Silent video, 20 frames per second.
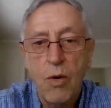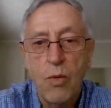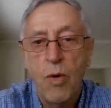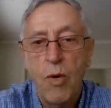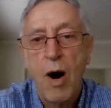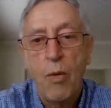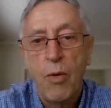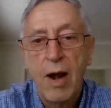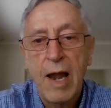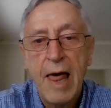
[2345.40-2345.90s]

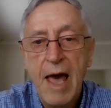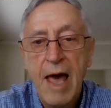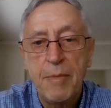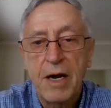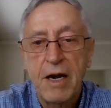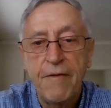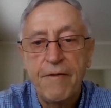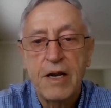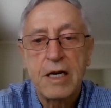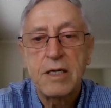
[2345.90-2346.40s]
What will
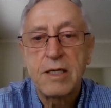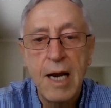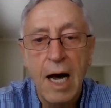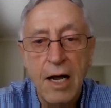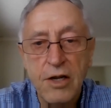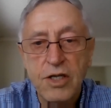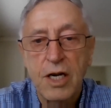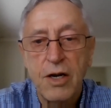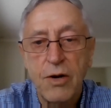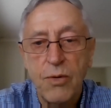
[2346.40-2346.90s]
happen if it
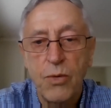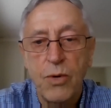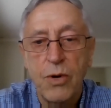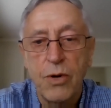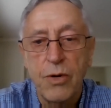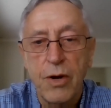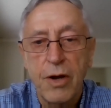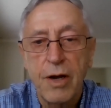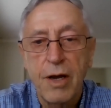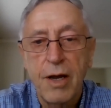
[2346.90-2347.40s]
doesn't
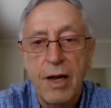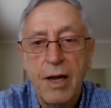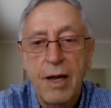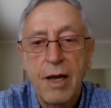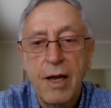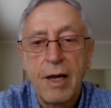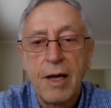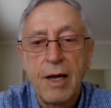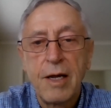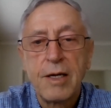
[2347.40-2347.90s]
work?
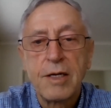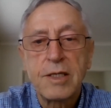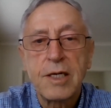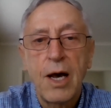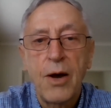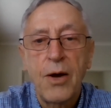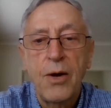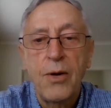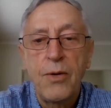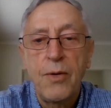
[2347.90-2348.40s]

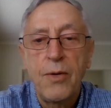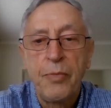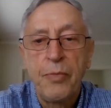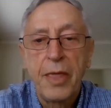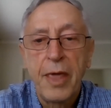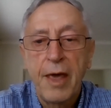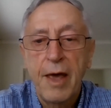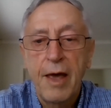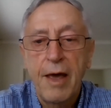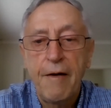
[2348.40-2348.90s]
So
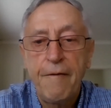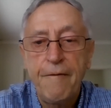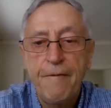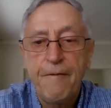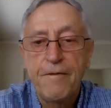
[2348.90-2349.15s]
if